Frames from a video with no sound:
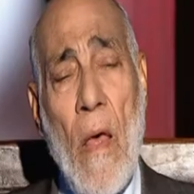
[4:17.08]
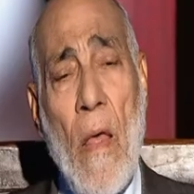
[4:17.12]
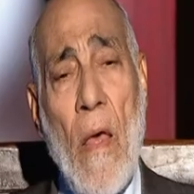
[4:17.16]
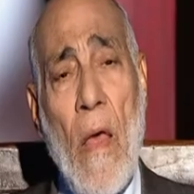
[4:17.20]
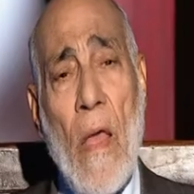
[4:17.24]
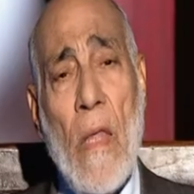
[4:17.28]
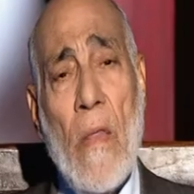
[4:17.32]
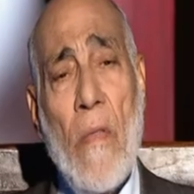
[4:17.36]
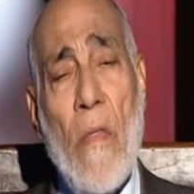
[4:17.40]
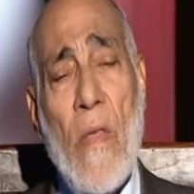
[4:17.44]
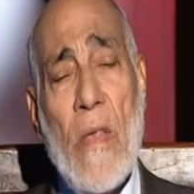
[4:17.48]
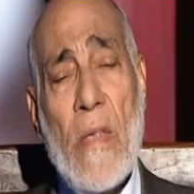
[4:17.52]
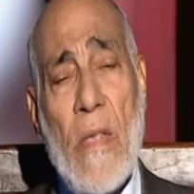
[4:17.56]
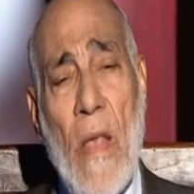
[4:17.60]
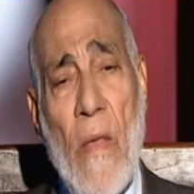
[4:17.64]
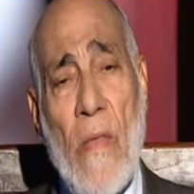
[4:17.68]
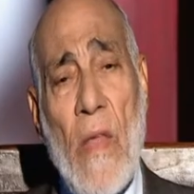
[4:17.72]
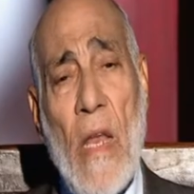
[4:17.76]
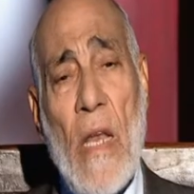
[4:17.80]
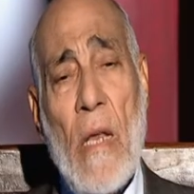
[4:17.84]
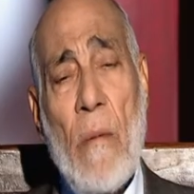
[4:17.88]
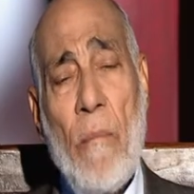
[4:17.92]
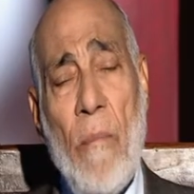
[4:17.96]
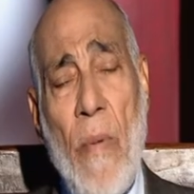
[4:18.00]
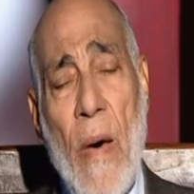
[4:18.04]
in the
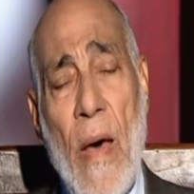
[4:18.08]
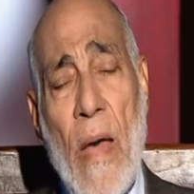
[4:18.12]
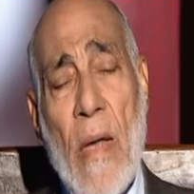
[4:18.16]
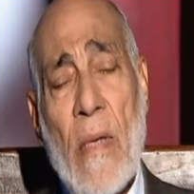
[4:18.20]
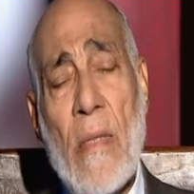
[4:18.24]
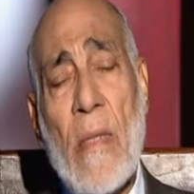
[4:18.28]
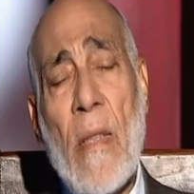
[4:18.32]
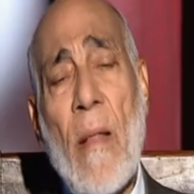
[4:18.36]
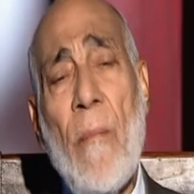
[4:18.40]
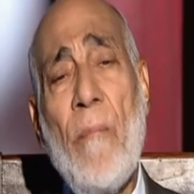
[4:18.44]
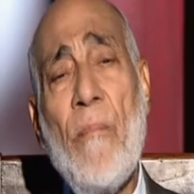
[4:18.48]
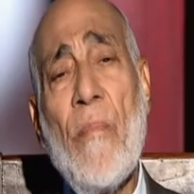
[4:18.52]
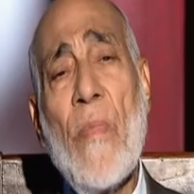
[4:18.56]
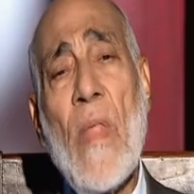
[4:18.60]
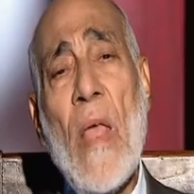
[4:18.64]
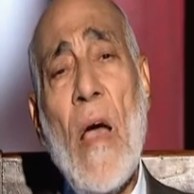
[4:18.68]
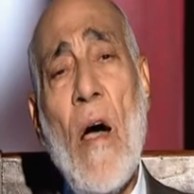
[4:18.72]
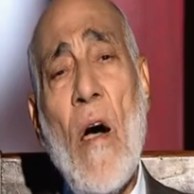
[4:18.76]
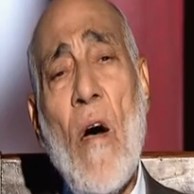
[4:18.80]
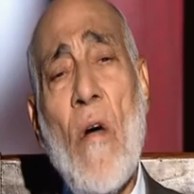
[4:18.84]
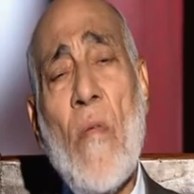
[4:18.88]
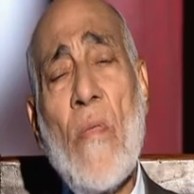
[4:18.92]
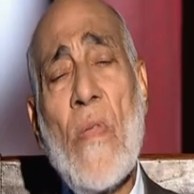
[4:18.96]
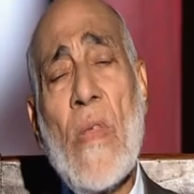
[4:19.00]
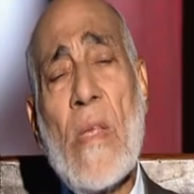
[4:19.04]
southern part
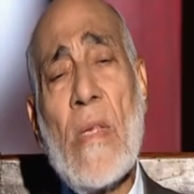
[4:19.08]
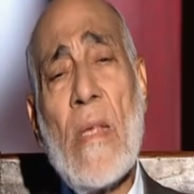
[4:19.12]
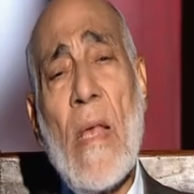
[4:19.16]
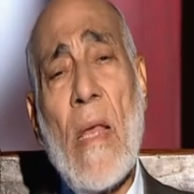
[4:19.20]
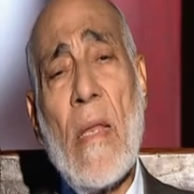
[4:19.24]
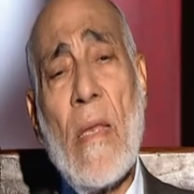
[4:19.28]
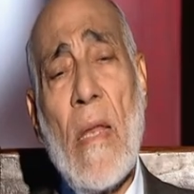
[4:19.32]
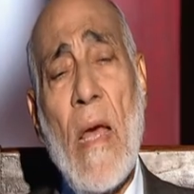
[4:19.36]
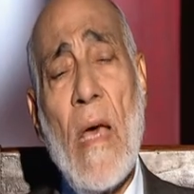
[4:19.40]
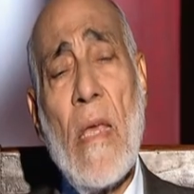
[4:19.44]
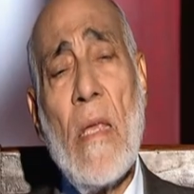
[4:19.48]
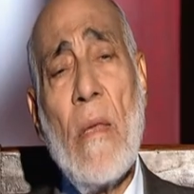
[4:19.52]
of the Sinai